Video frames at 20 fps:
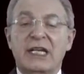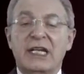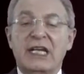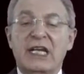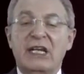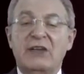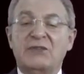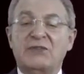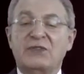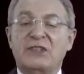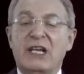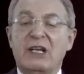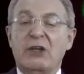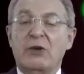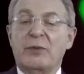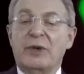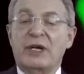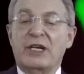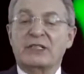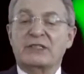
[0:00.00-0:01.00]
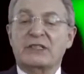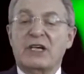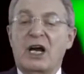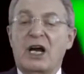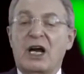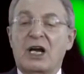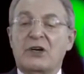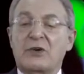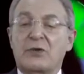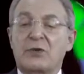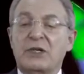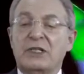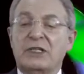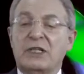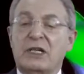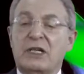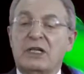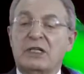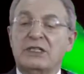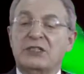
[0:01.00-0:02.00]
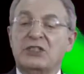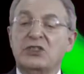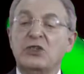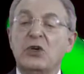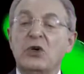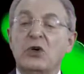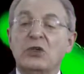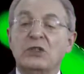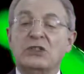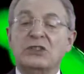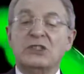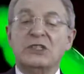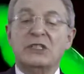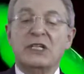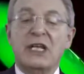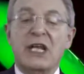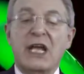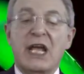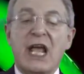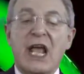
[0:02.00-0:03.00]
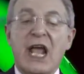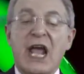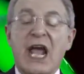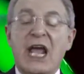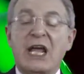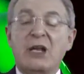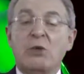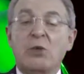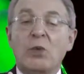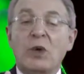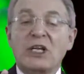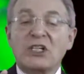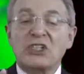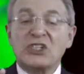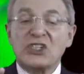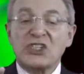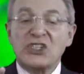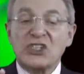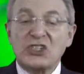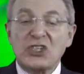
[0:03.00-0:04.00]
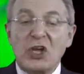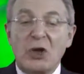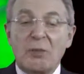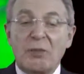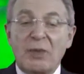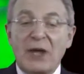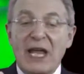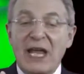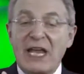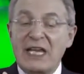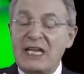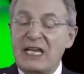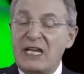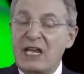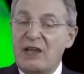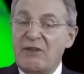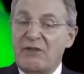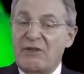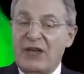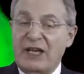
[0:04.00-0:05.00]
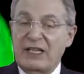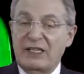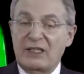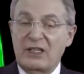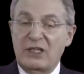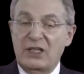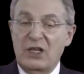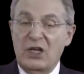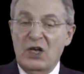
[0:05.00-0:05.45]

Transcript: if telomeres are critically short and will stop any effect